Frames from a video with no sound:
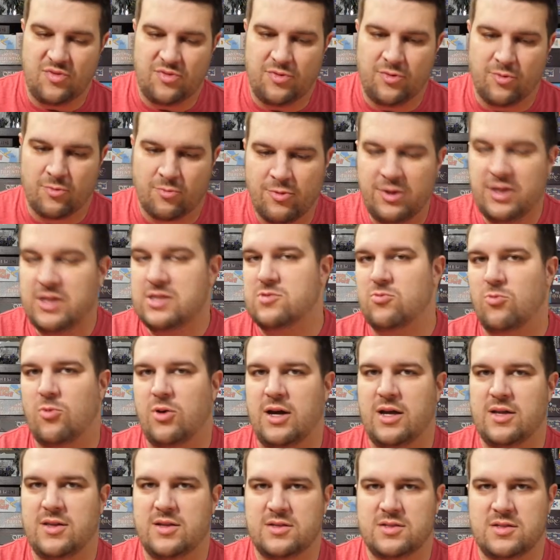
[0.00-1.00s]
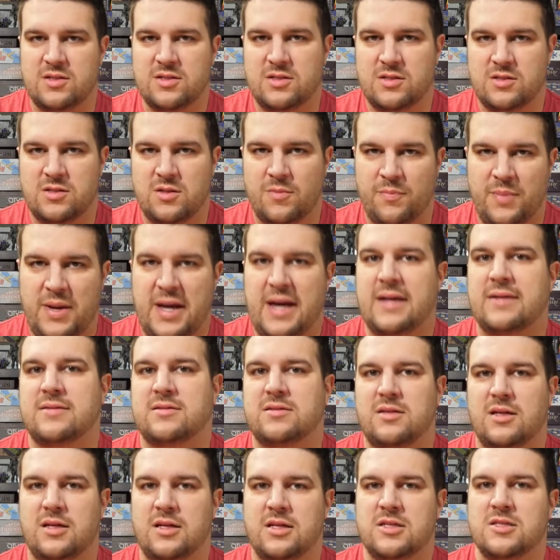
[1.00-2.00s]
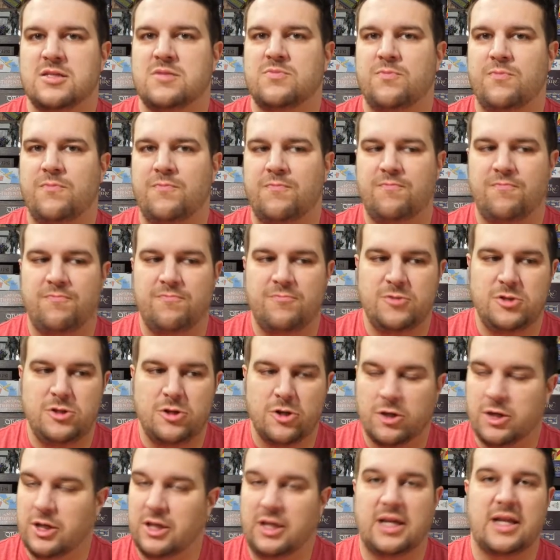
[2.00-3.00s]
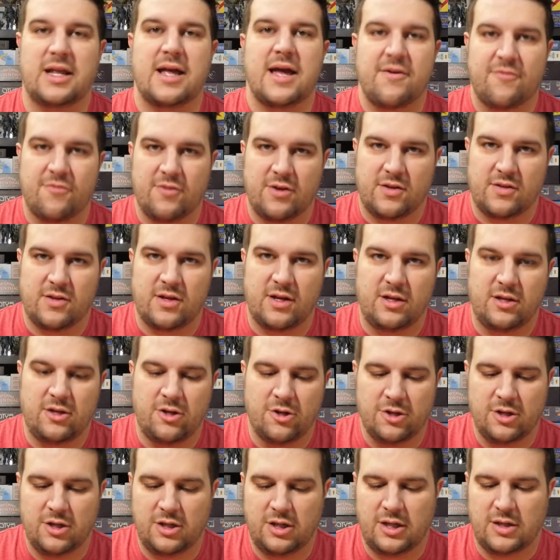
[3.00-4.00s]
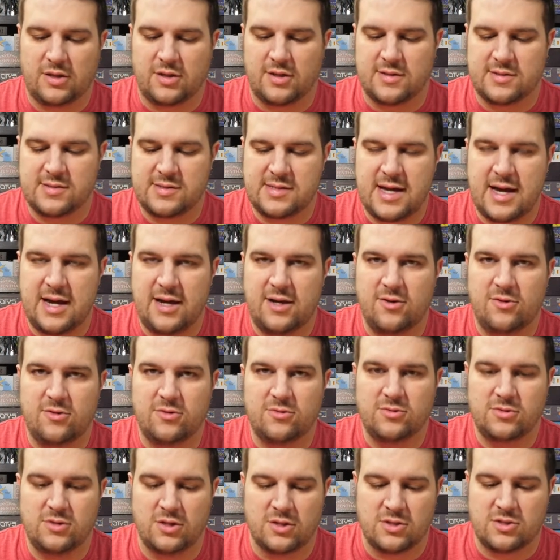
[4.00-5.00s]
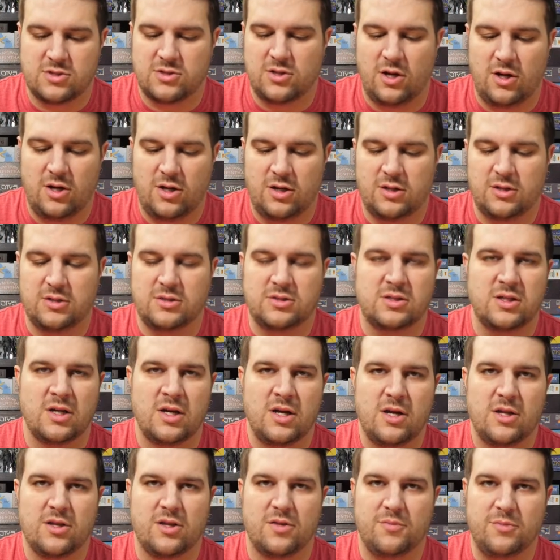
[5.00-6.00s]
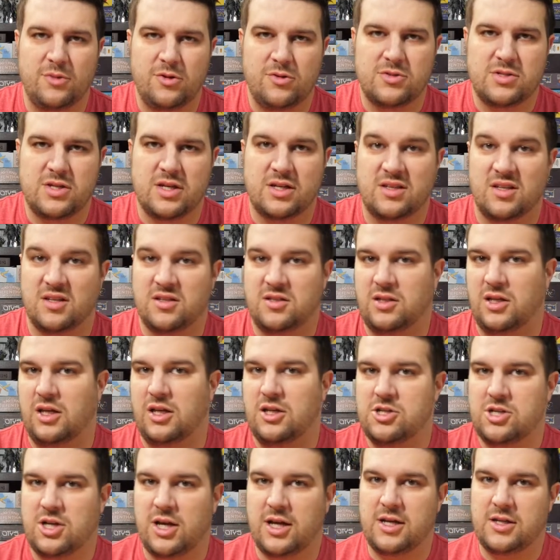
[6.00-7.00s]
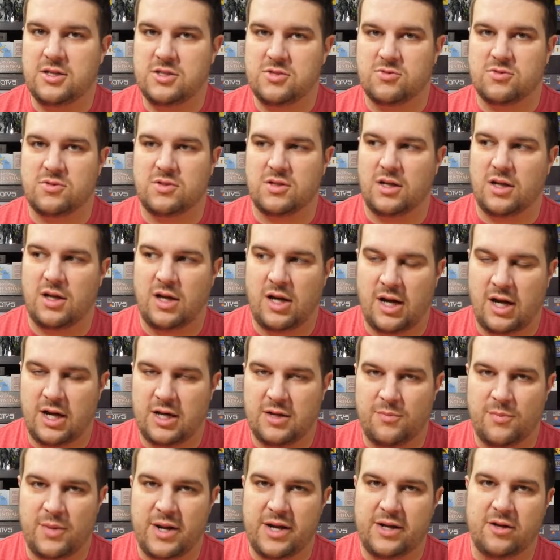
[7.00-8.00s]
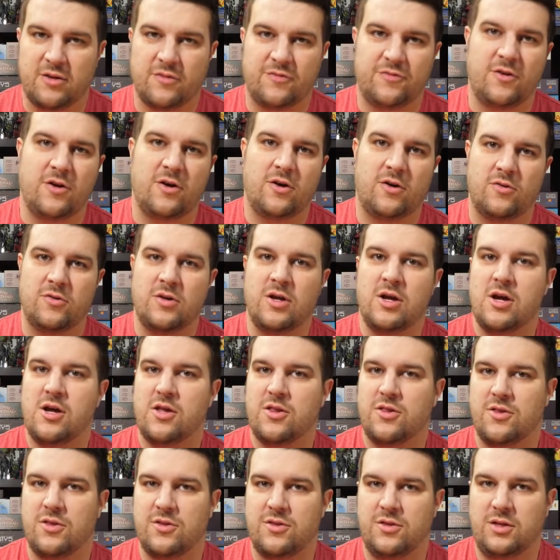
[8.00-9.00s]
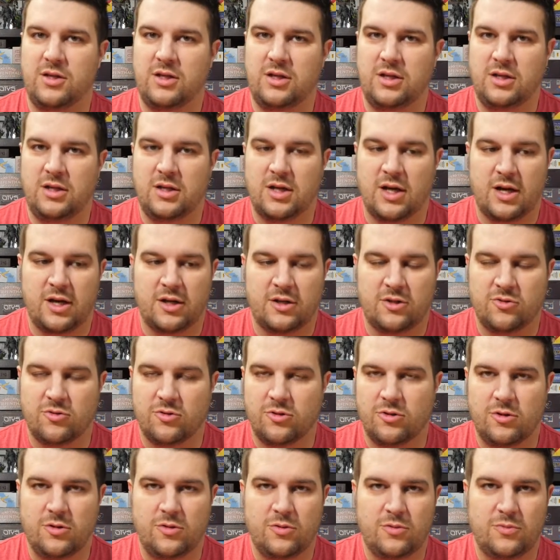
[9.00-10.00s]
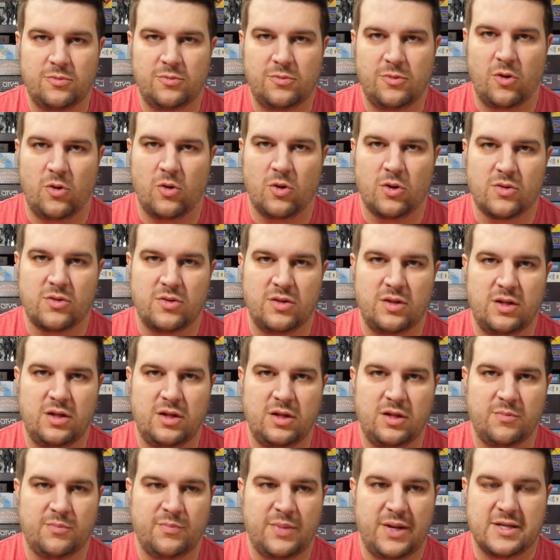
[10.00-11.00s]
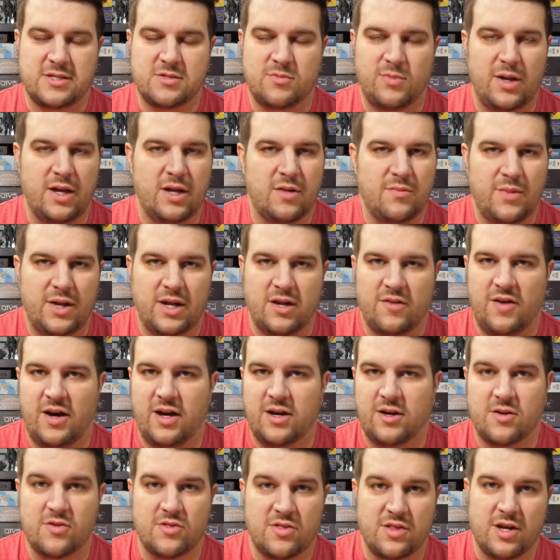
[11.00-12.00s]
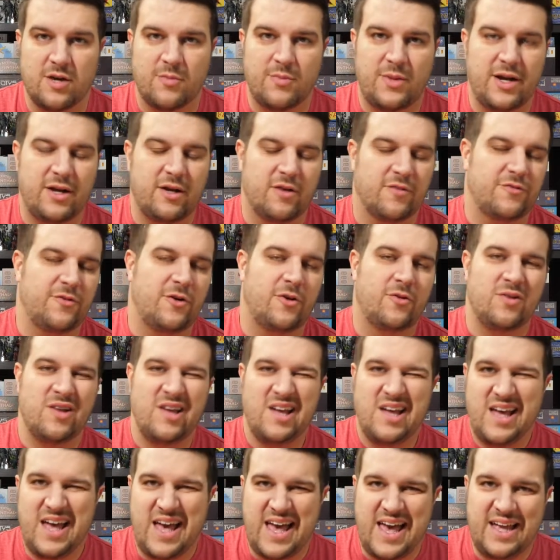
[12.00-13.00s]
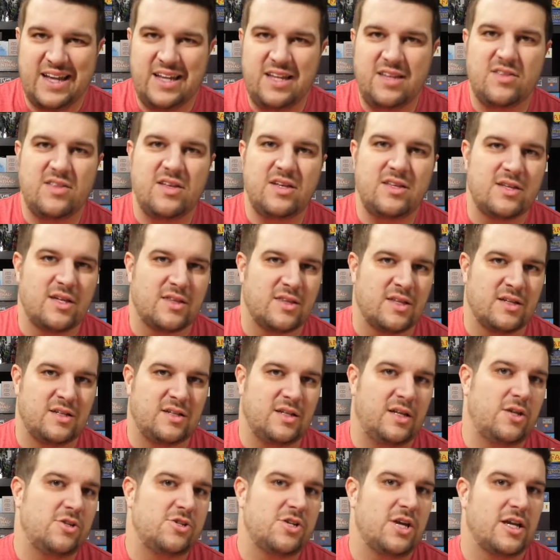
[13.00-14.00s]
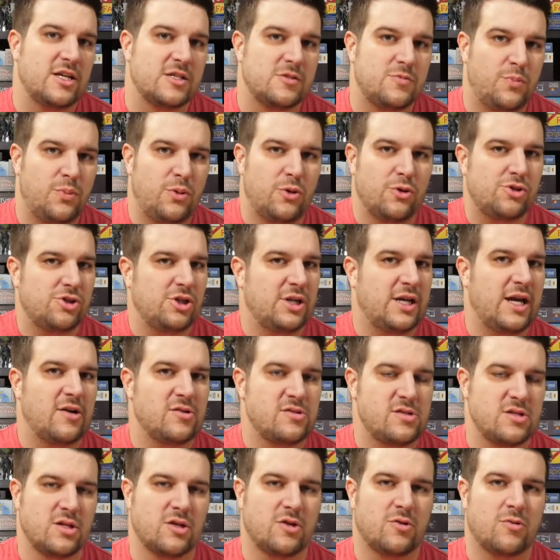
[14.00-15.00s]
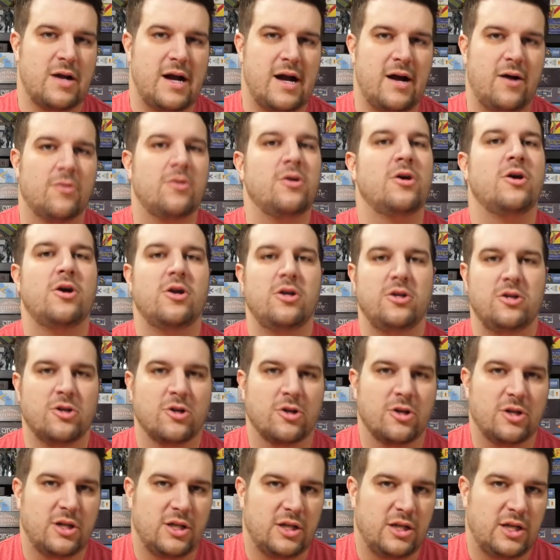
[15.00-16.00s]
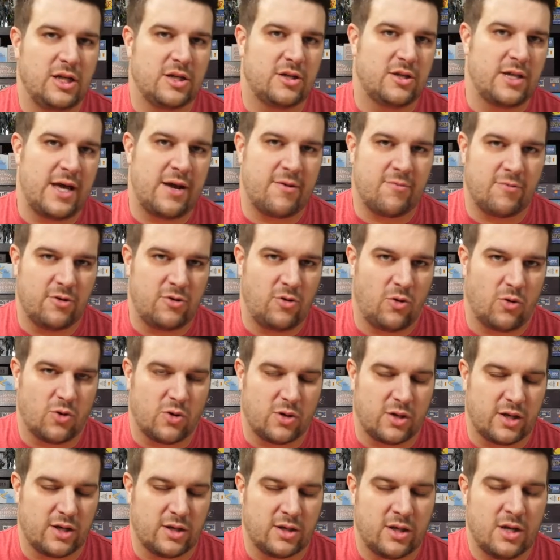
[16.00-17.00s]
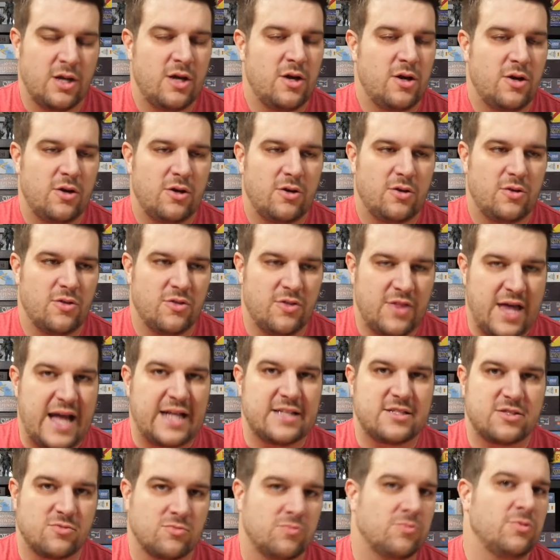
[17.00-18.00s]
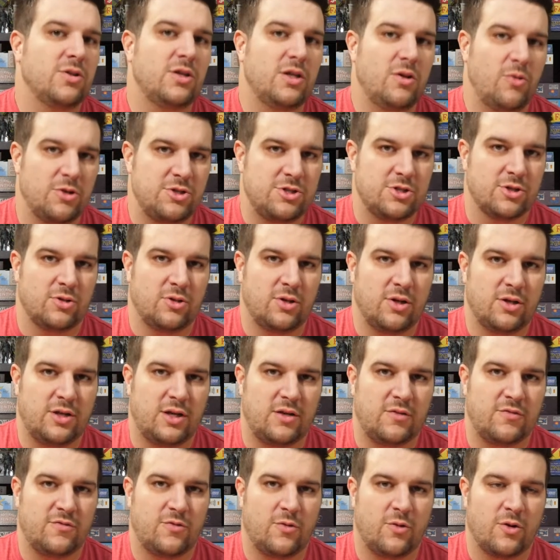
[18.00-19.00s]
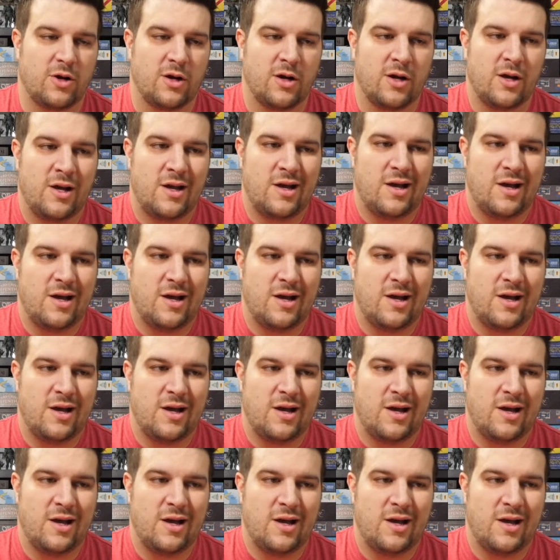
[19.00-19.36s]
The reason why this is the best is you're gonna get everything. You're gonna get the sound, the songs, the music, the DJ's microphone, the groom or the best man, maid of honor, their microphone. Anything that the DJ is pushing out to the crowd, you're gonna get that recorded. That's really what you're looking for.